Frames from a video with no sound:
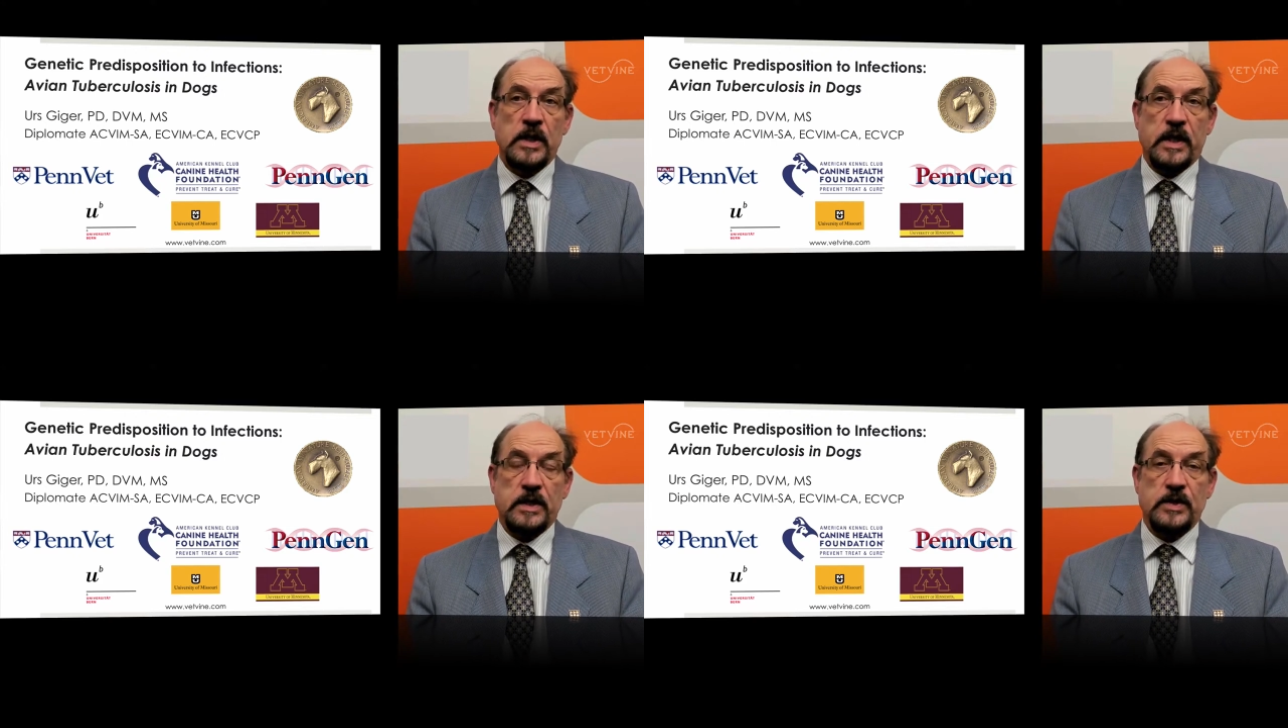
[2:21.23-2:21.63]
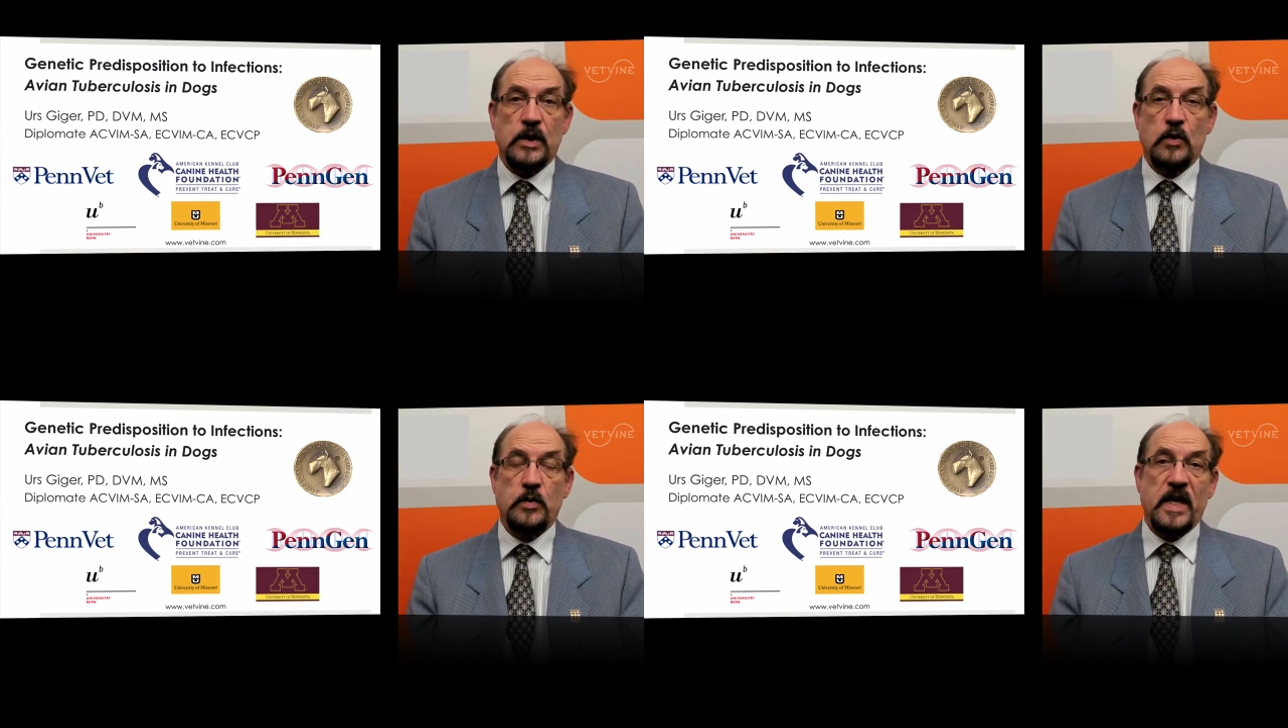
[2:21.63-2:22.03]
And
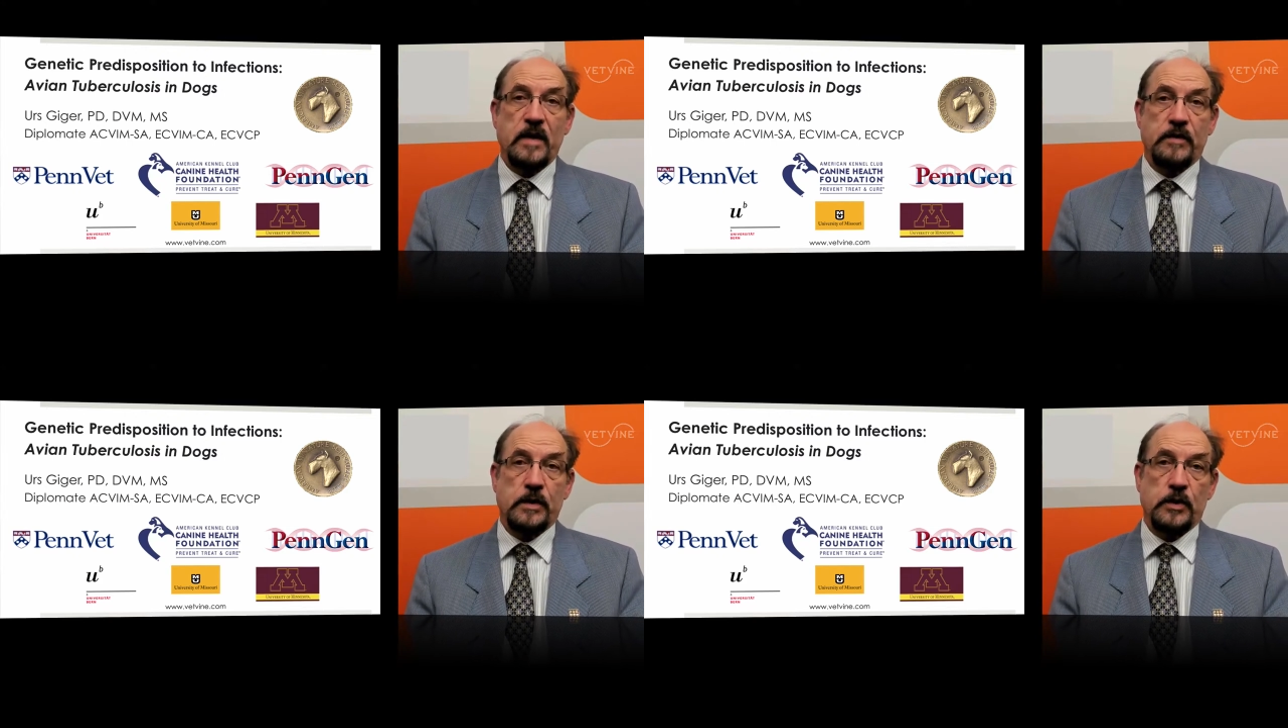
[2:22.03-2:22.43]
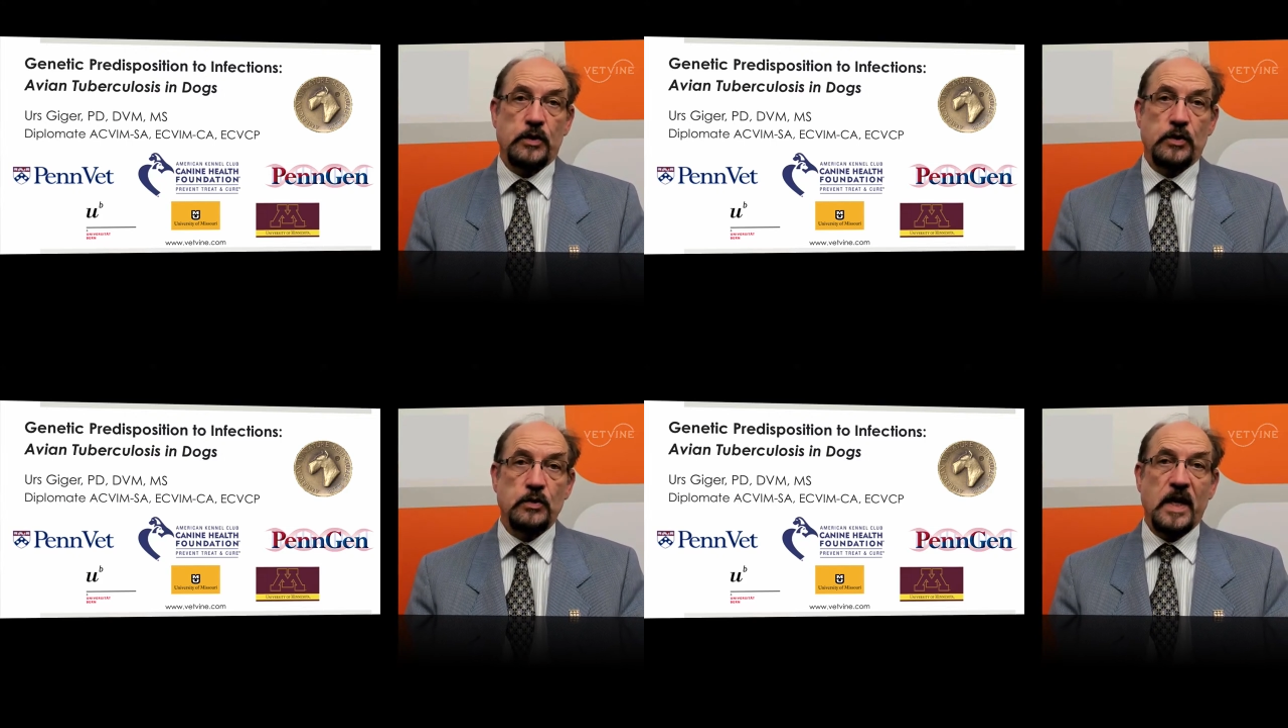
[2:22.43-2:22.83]
so whenever you
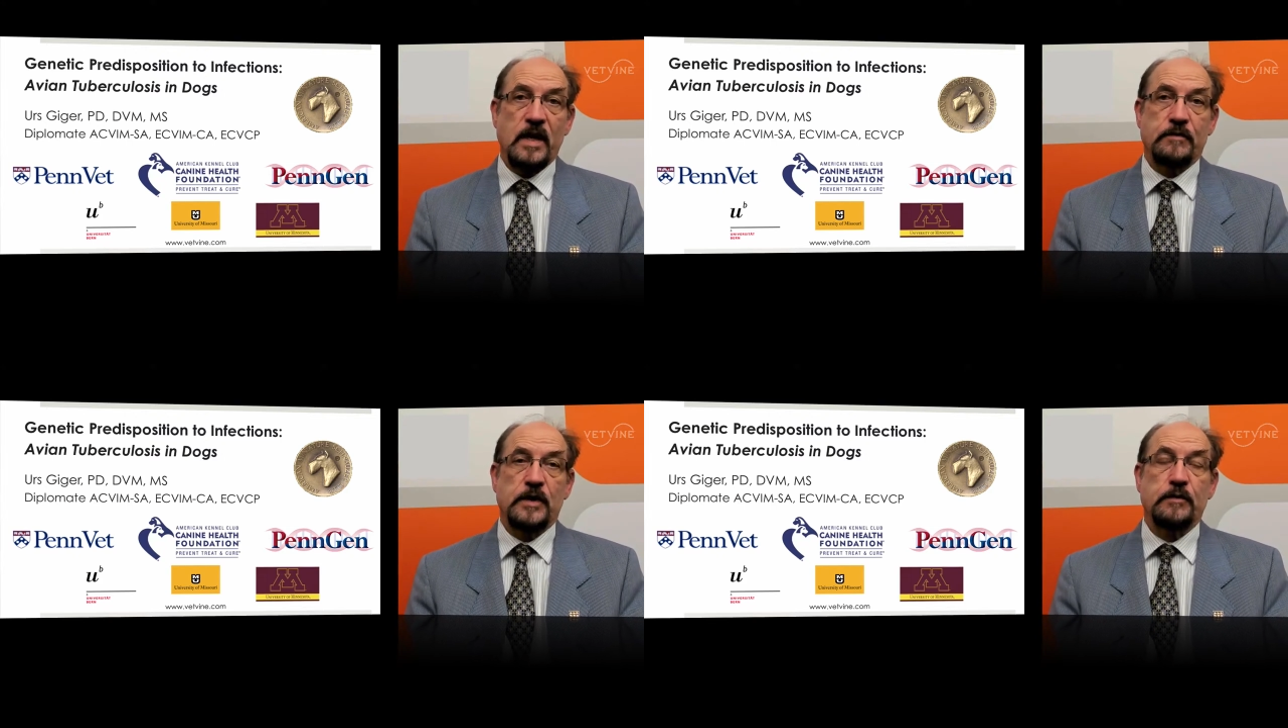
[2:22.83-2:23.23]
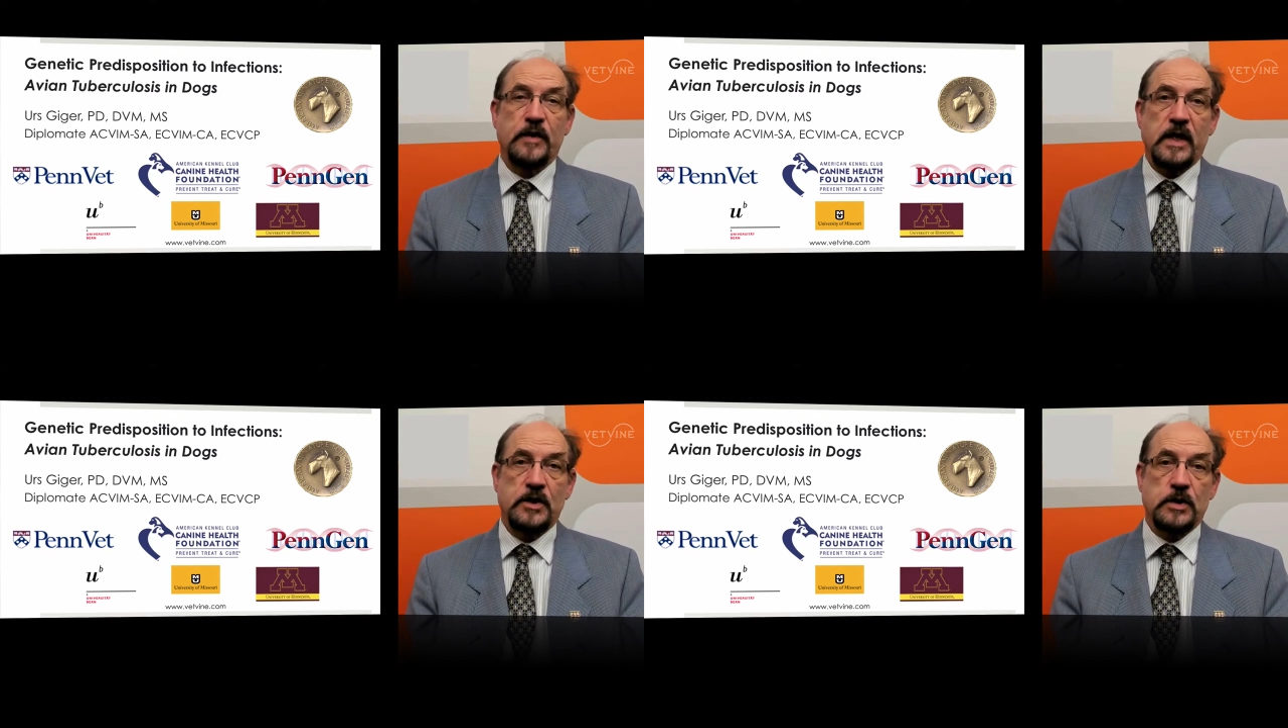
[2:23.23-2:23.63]
do have
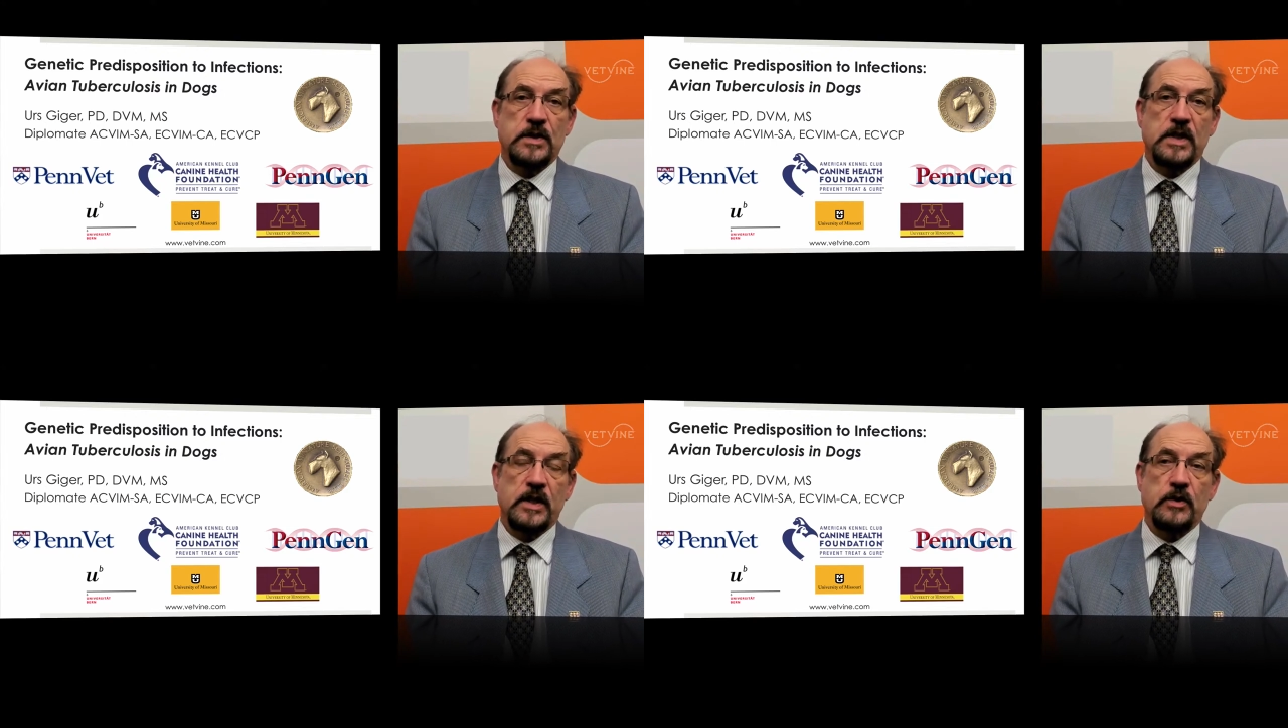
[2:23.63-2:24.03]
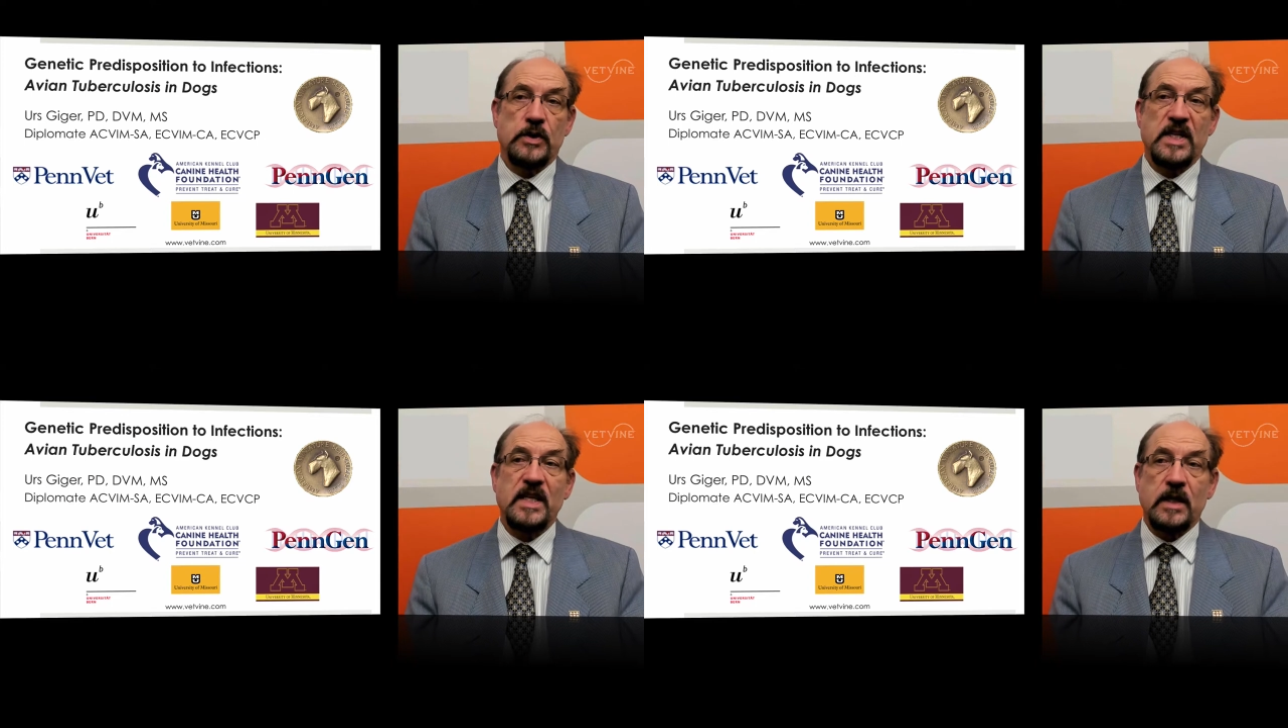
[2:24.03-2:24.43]
infections and you're
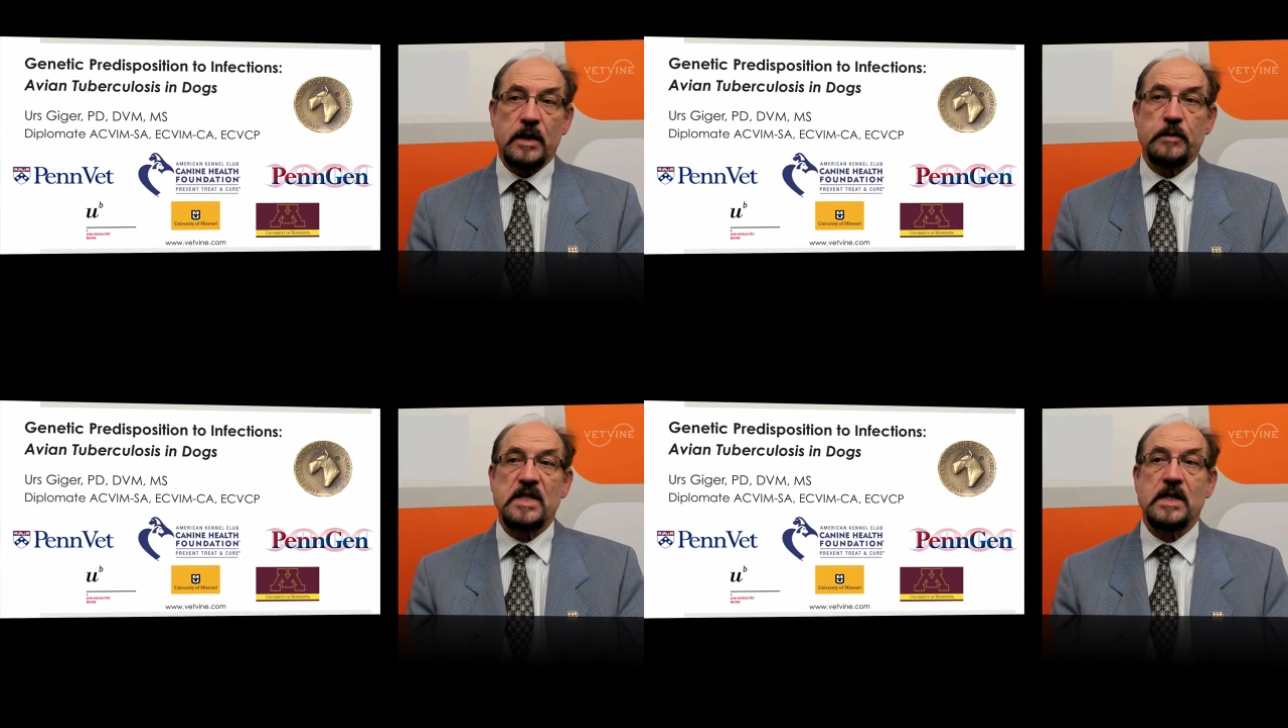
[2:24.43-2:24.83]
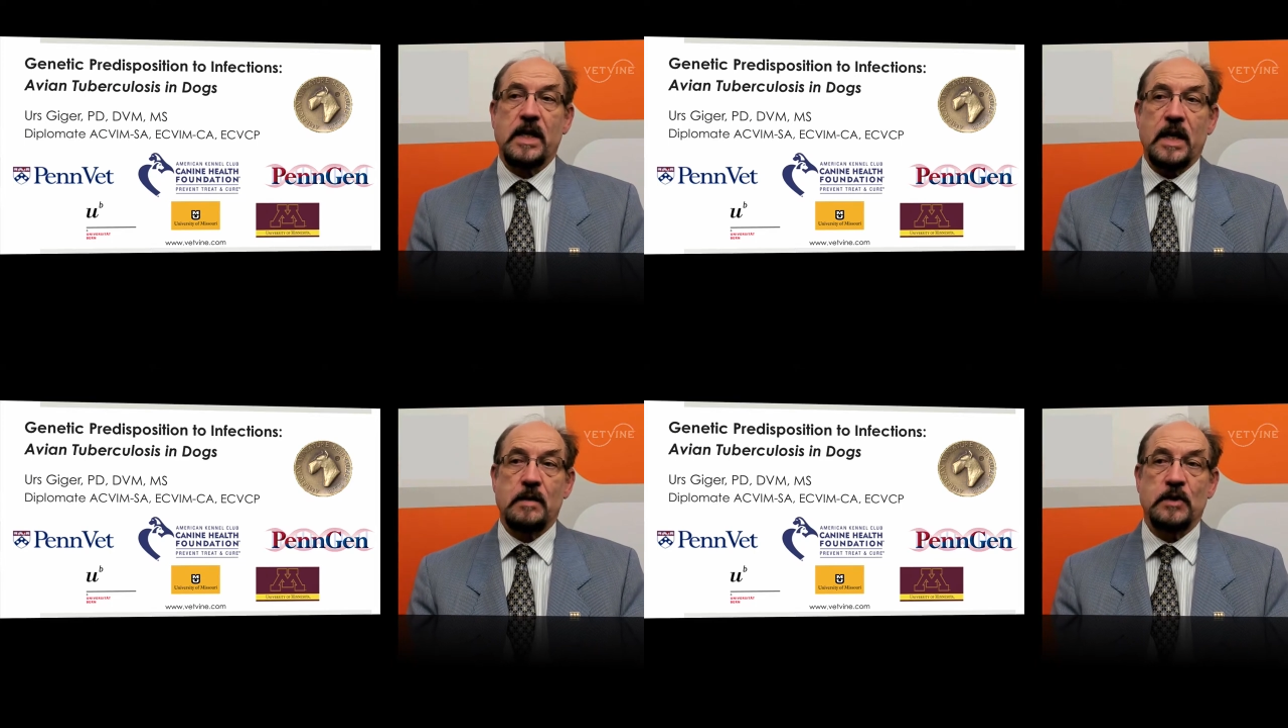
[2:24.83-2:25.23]
dealing with an
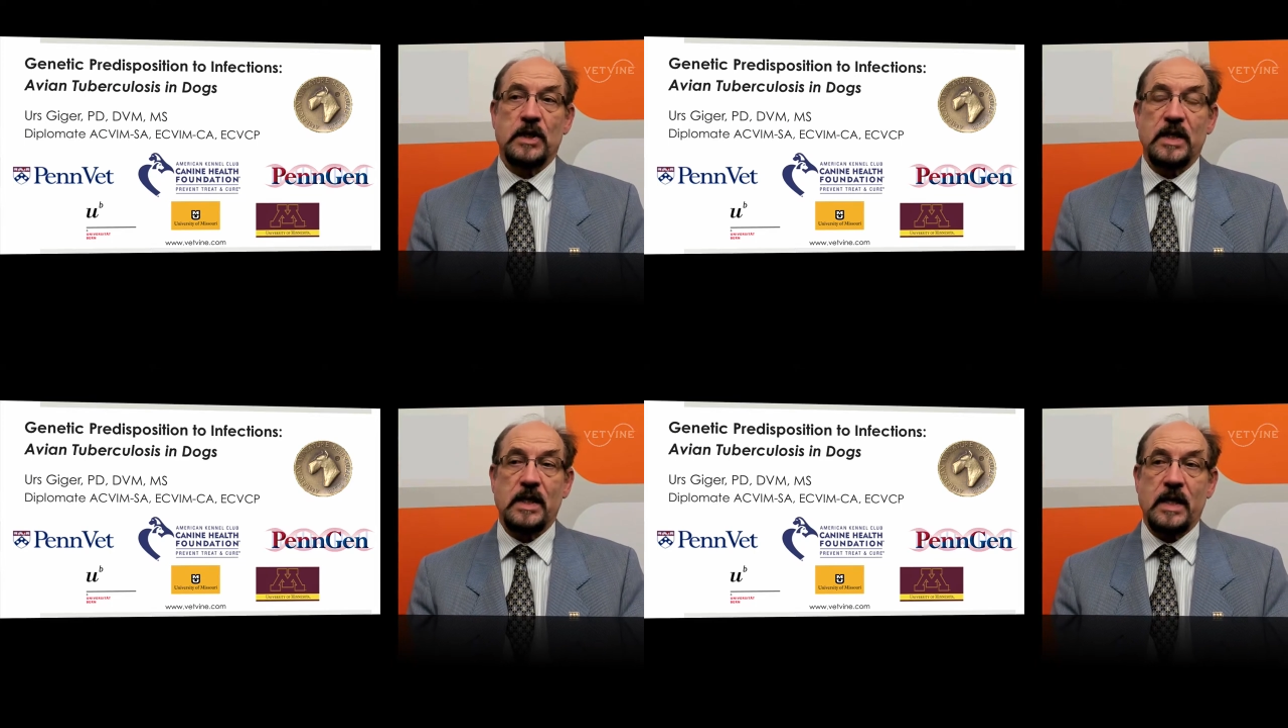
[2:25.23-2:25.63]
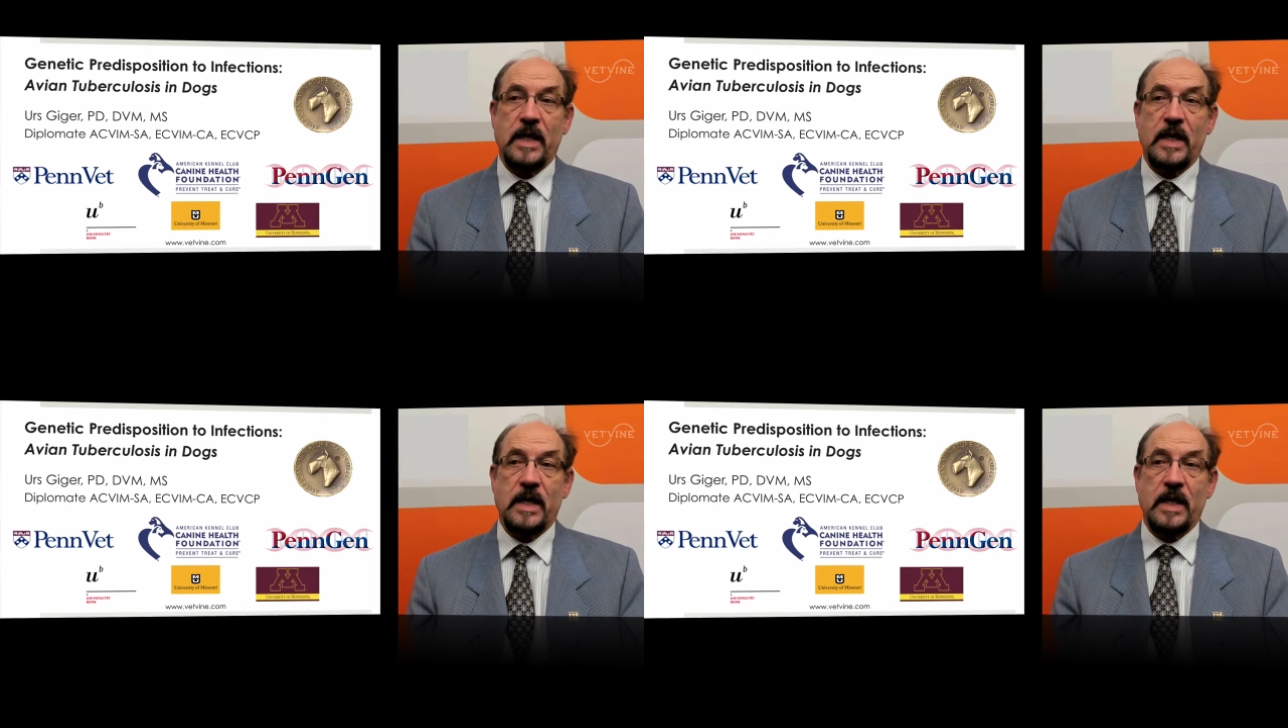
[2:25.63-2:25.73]
animal that